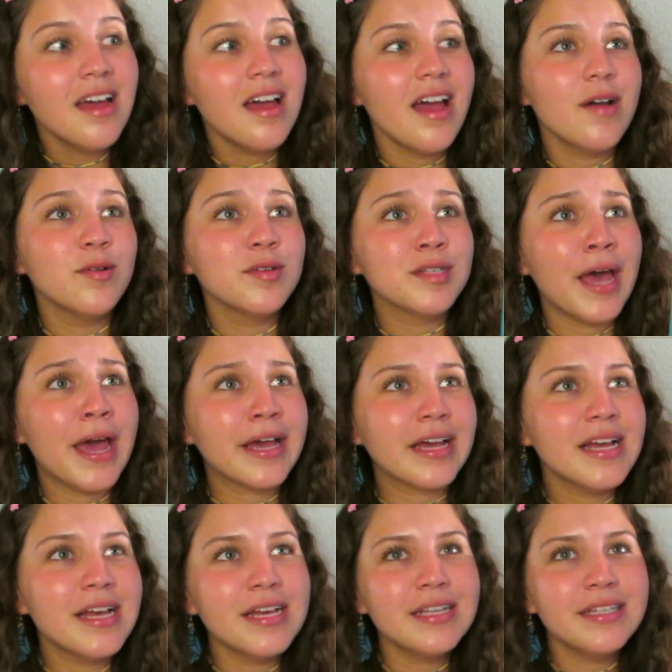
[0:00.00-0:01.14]
It was like
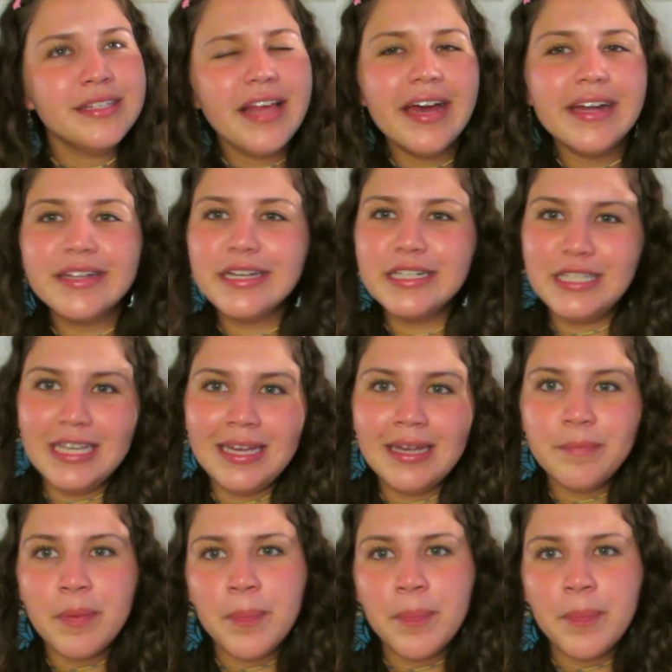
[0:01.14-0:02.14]
slightly deep